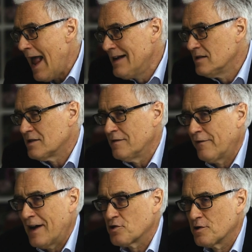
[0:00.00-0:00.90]
end
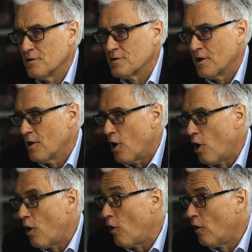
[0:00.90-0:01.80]
investors are